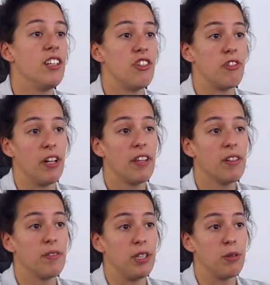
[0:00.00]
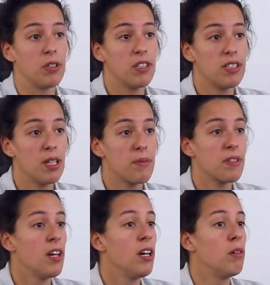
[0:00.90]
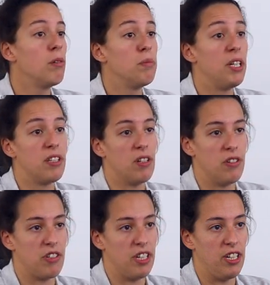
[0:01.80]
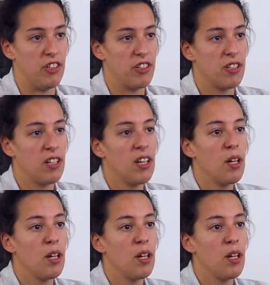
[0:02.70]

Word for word: The strength of the quadriceps remained unchanged,